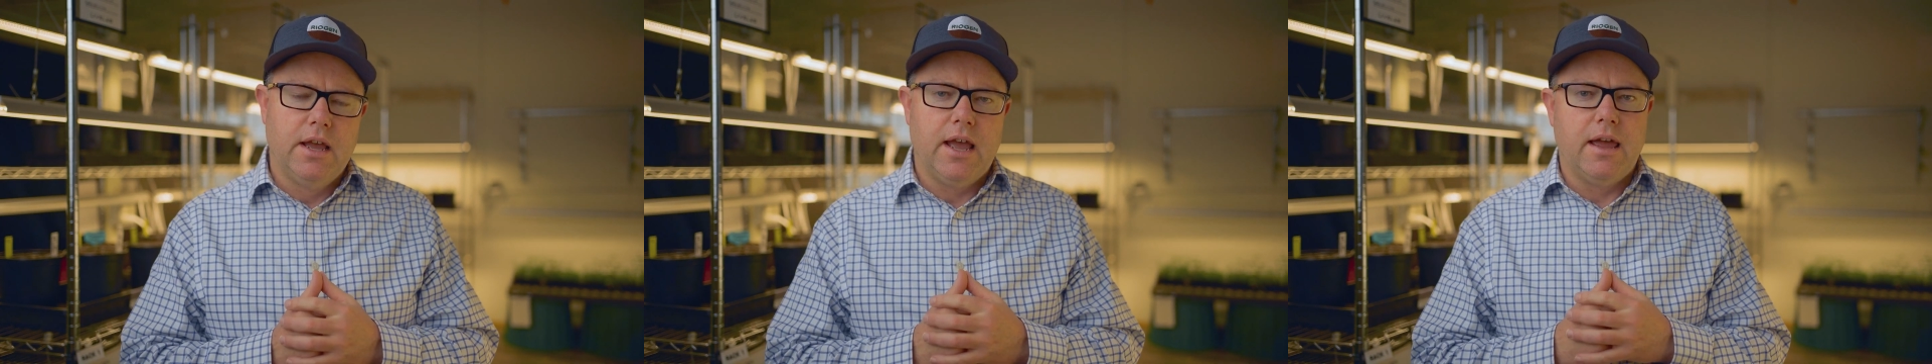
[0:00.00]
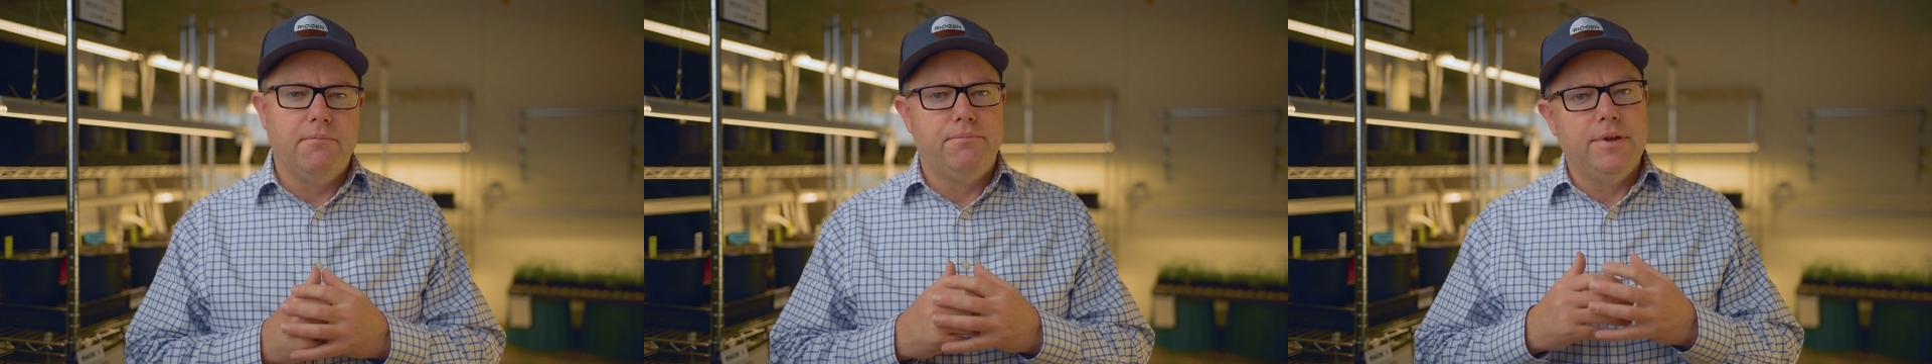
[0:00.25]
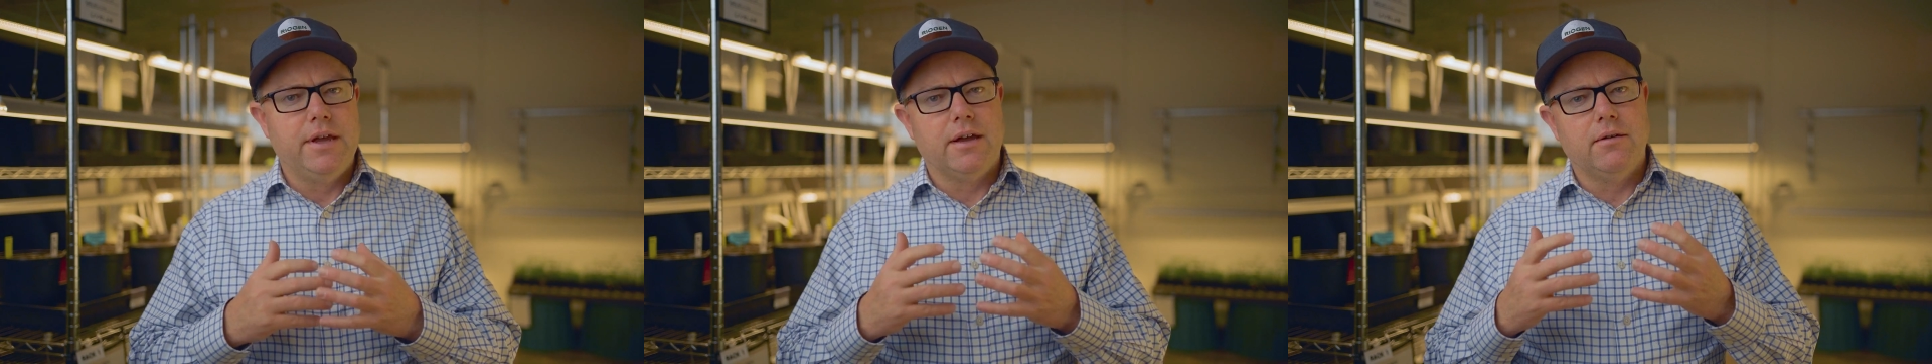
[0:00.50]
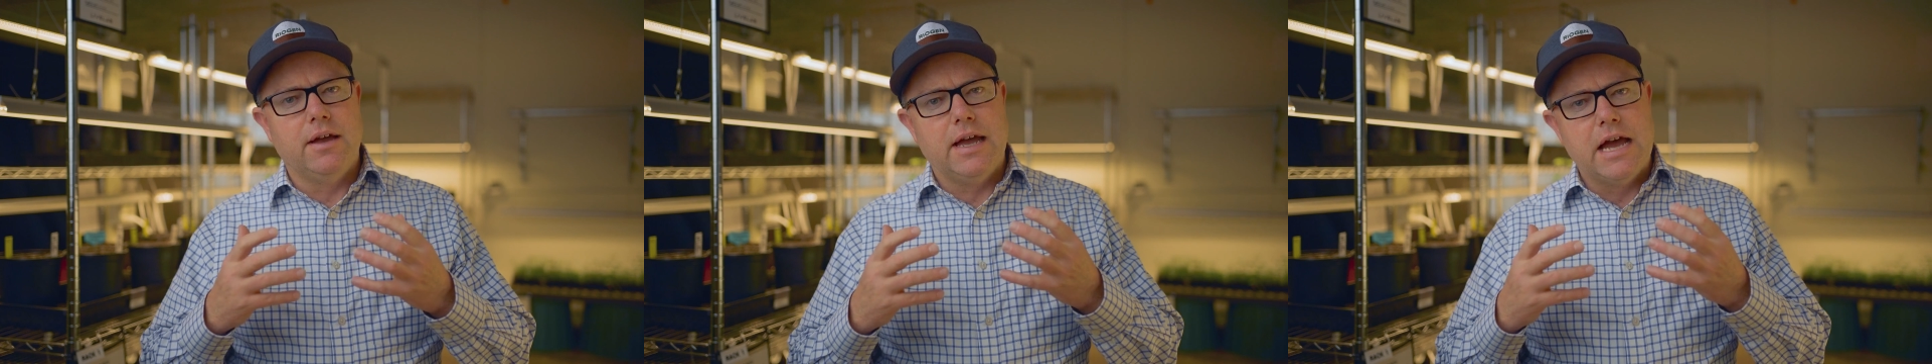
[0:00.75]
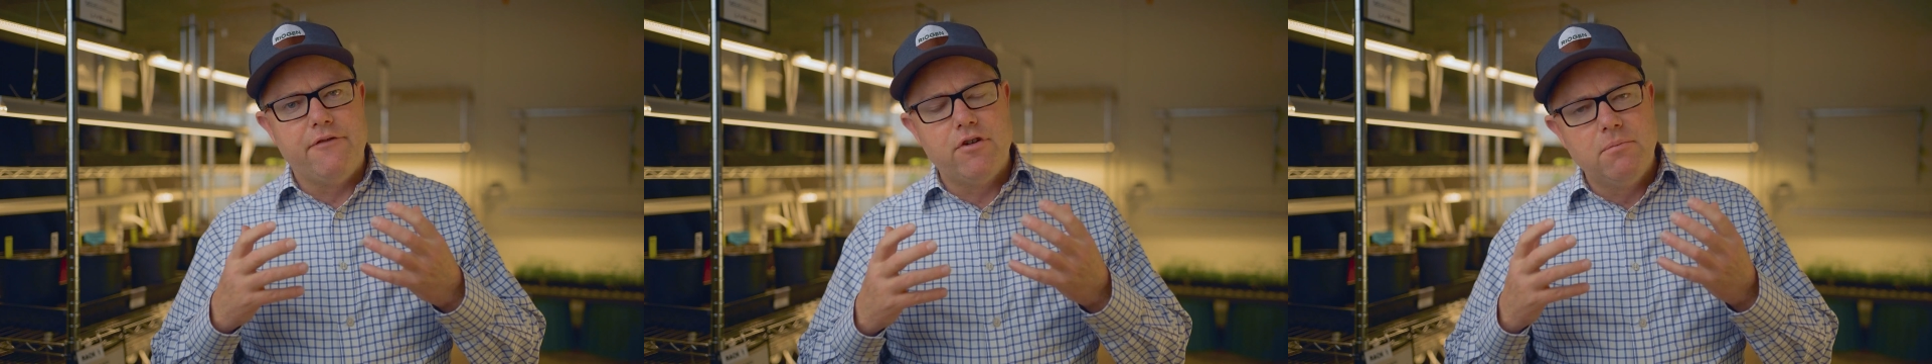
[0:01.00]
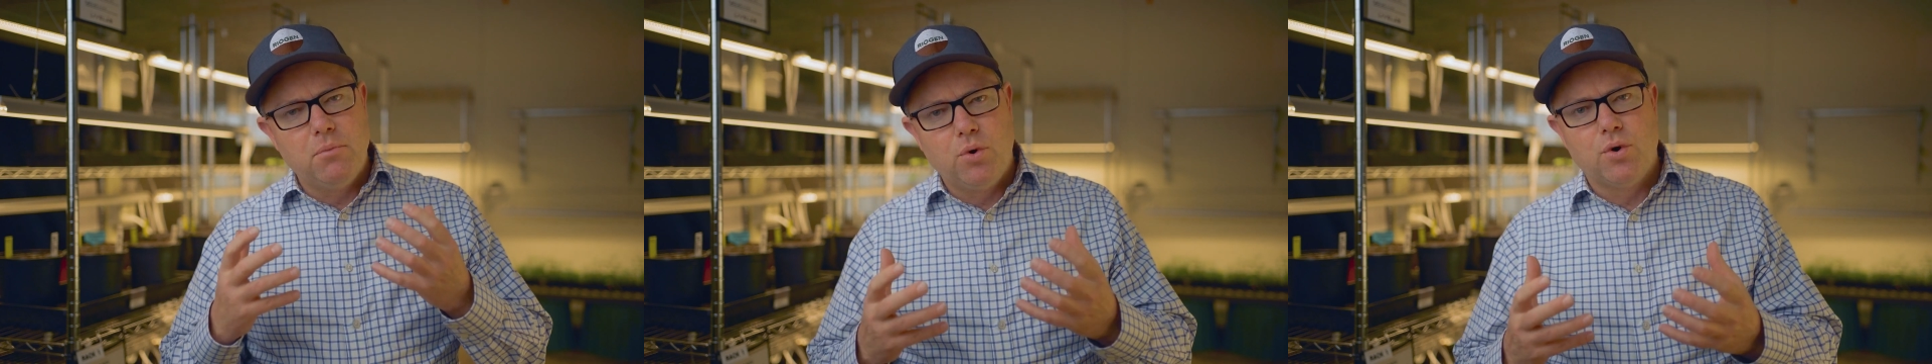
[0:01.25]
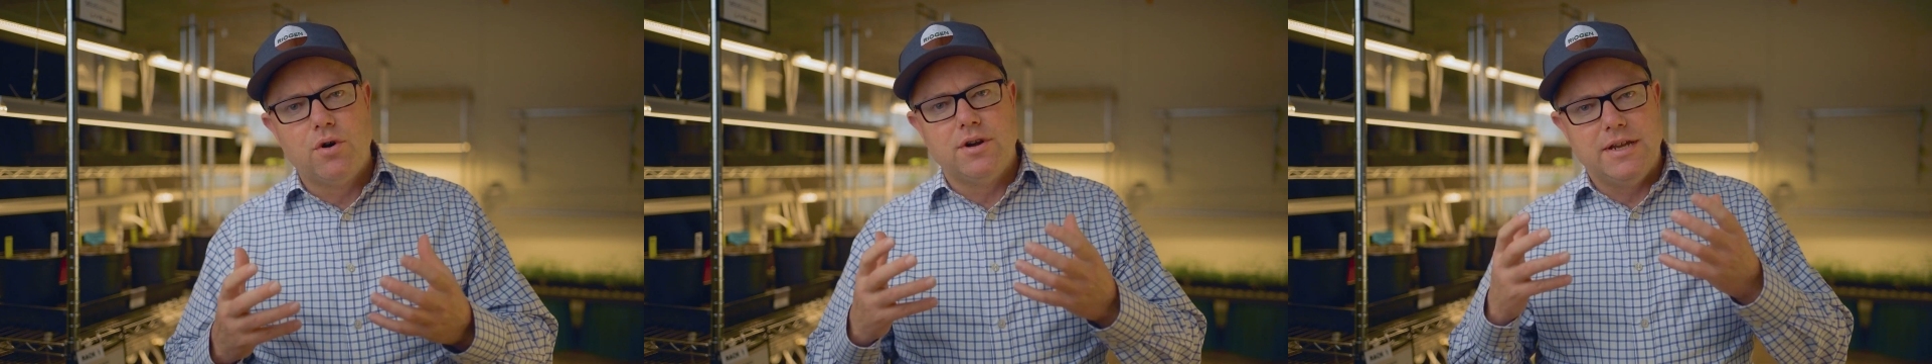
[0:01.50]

and being ever more